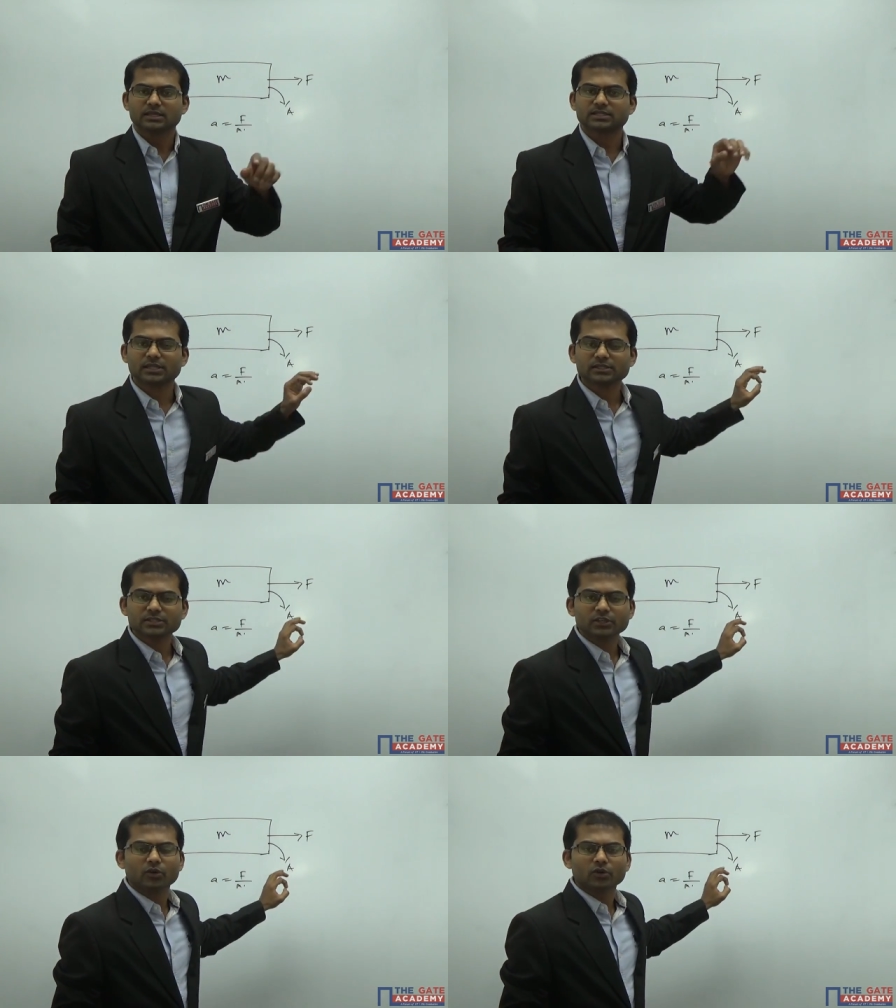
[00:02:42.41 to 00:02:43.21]
stress
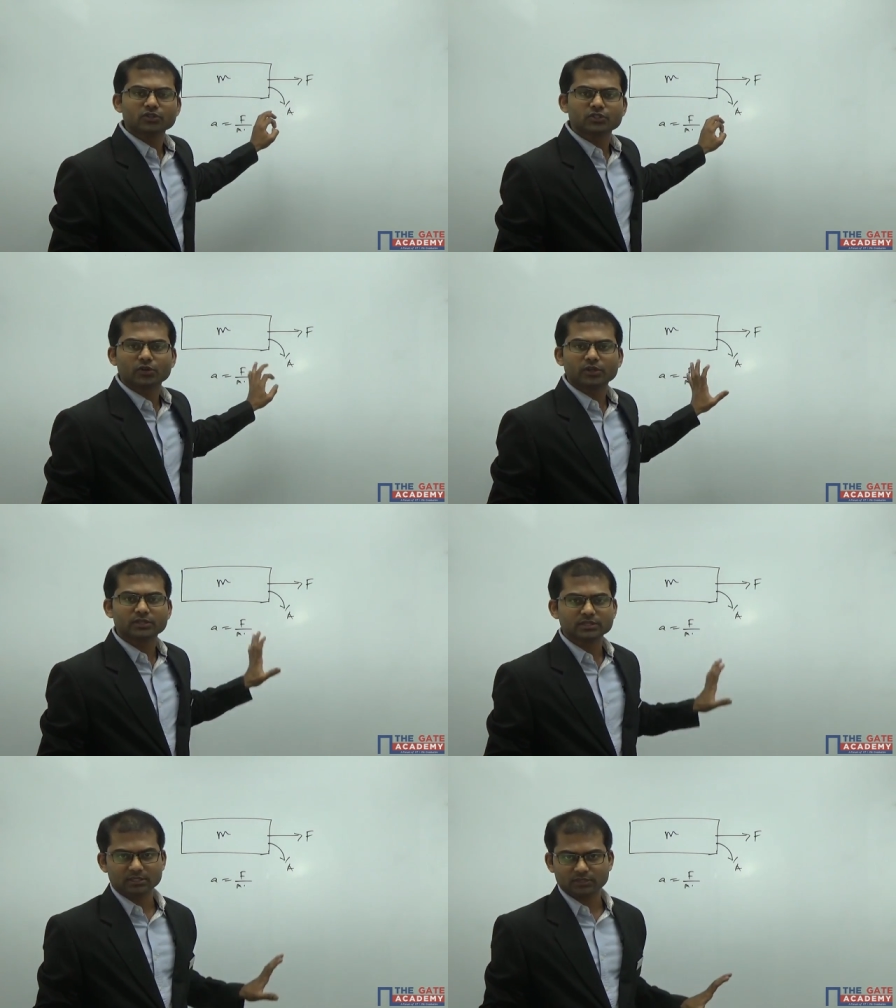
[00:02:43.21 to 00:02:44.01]
is equal to zero in
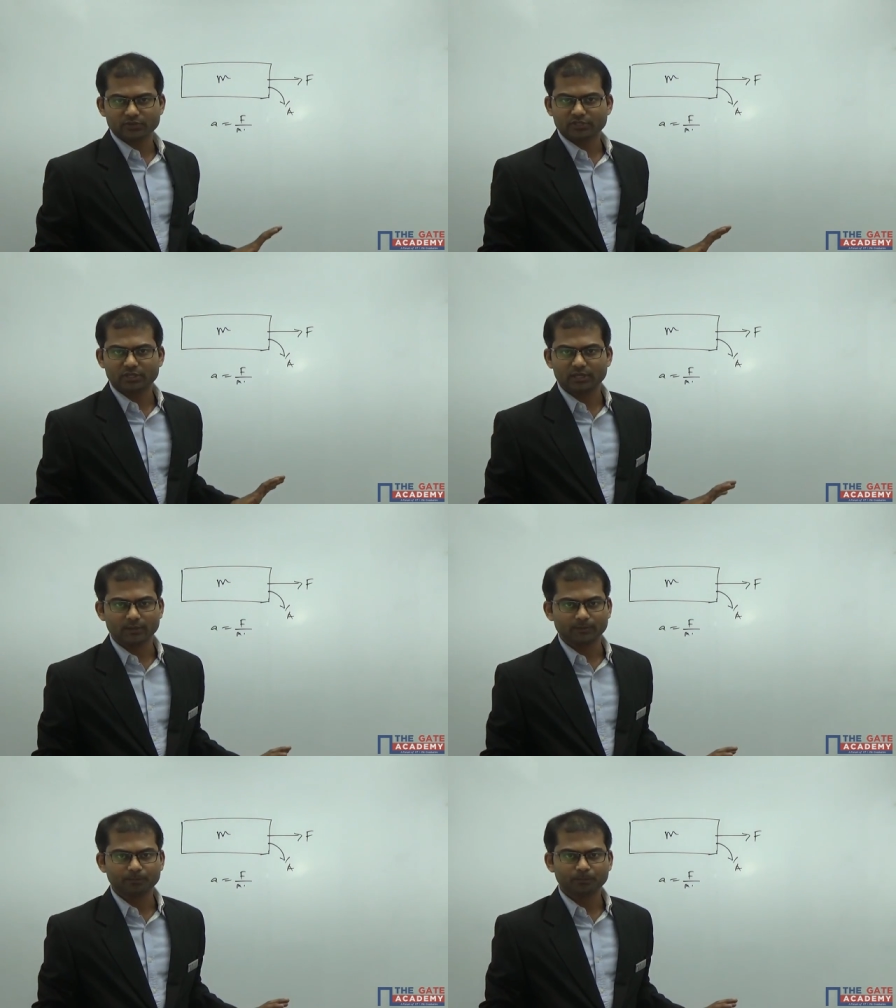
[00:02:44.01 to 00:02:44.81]
this situation
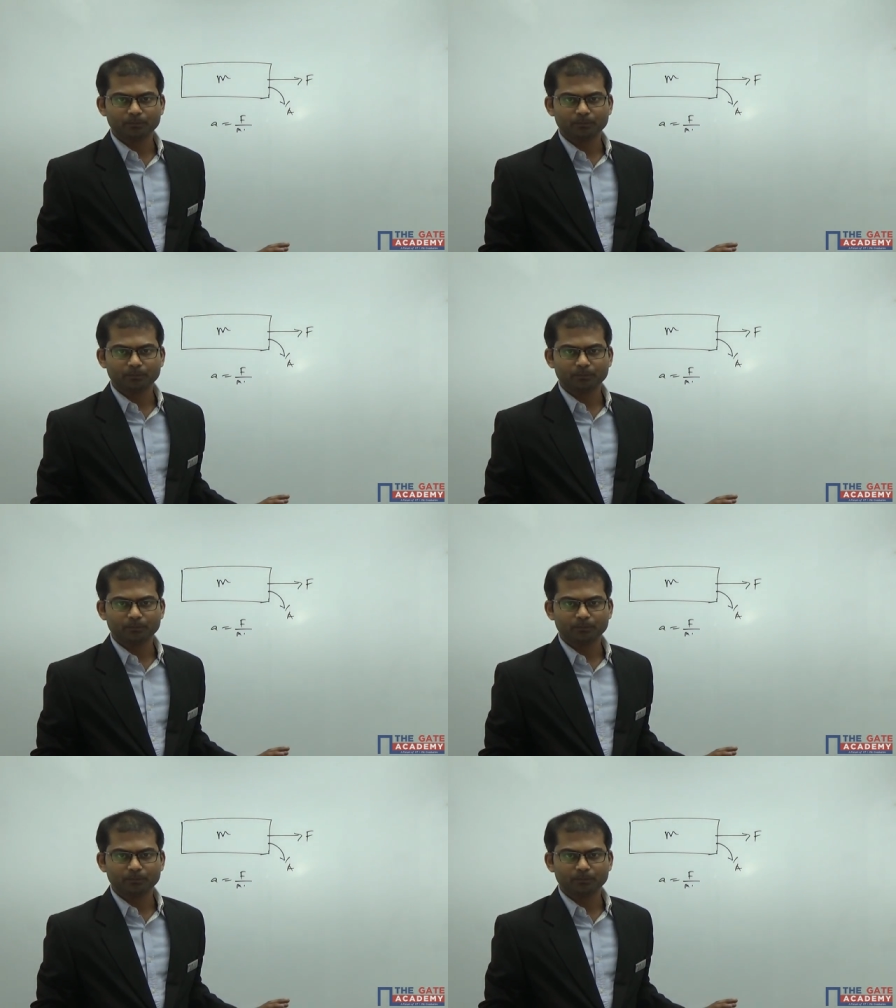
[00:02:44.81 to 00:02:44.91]
here.